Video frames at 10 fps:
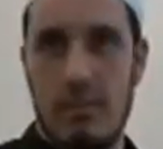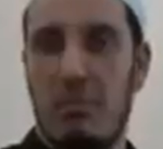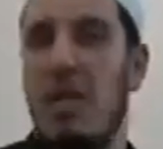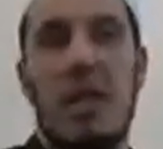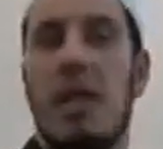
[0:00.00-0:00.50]

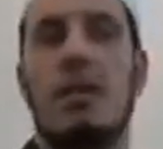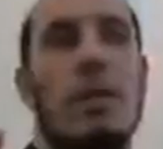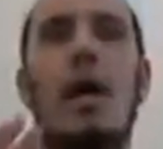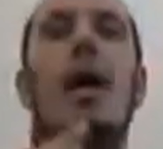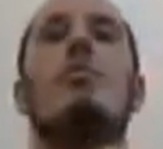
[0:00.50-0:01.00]

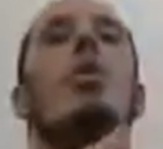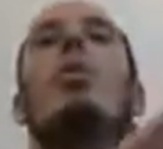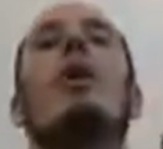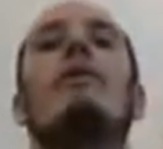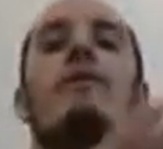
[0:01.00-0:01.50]
Meaning, I'm
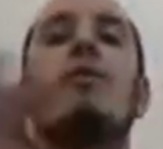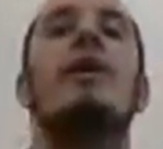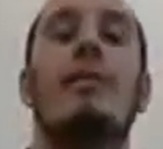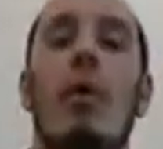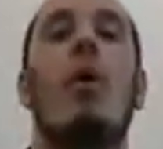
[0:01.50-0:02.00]
not one of you
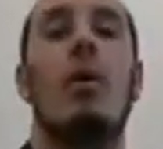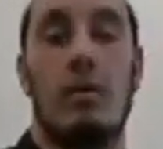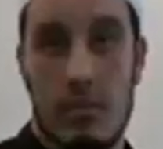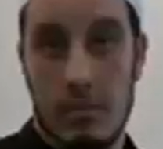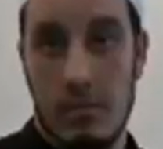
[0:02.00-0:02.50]
anymore.
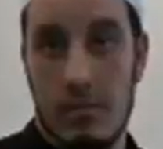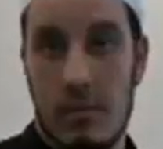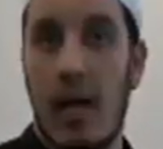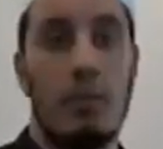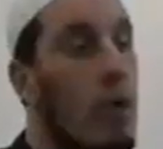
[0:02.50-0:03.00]

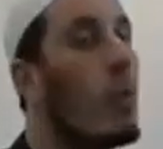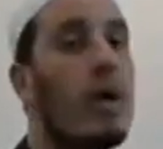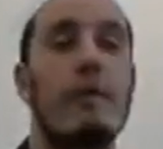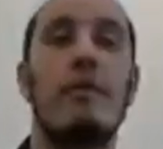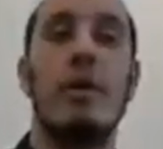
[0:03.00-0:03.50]
I'm not
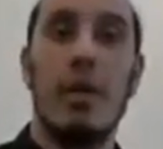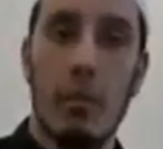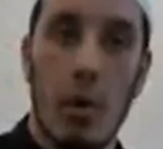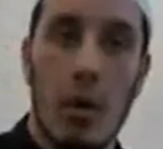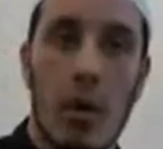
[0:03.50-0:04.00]
one of you
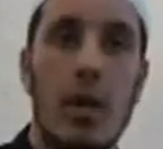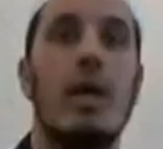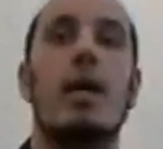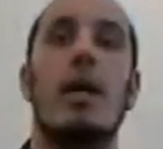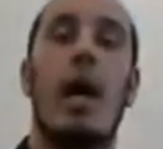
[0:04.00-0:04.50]
anymore.
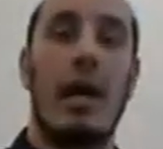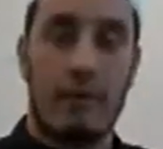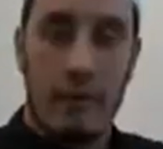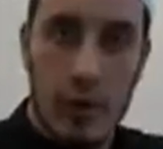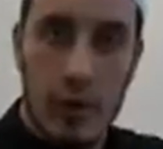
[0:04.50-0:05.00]
I
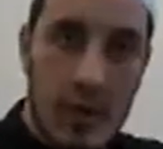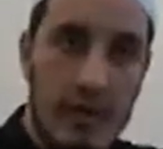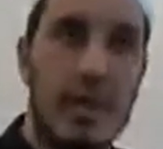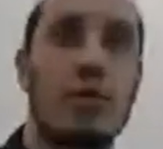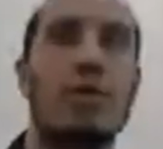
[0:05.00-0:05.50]
follow the
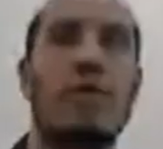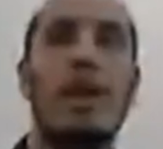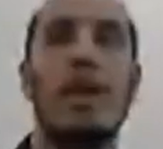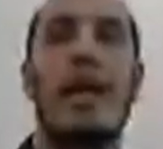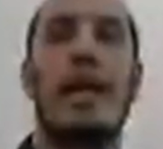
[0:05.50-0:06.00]
religion of
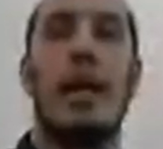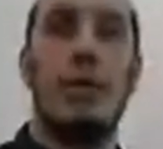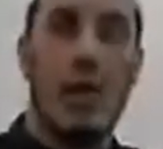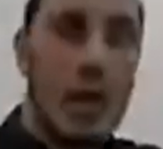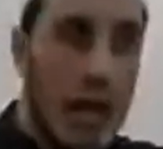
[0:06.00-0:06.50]
Allah
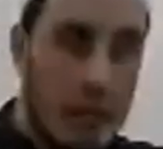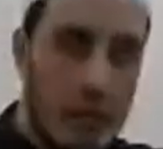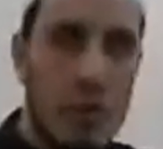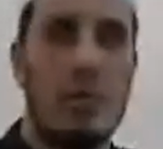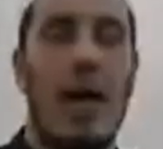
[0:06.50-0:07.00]
now. I
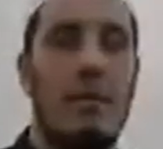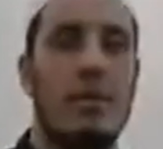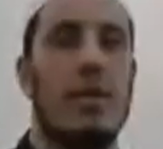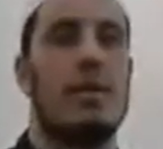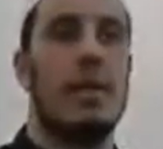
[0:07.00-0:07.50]
follow
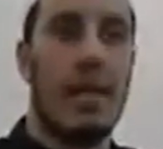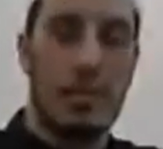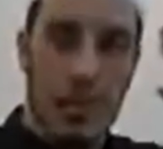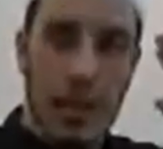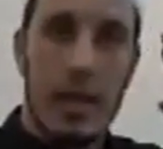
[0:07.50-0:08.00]
Muhammad.
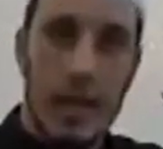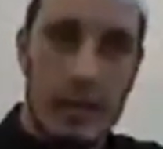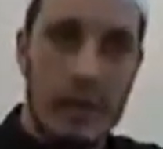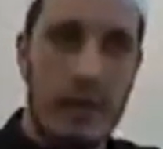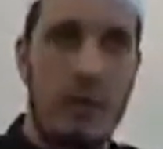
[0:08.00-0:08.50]

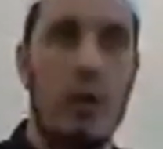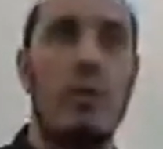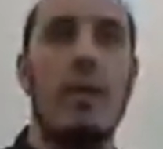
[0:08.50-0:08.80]
If you follow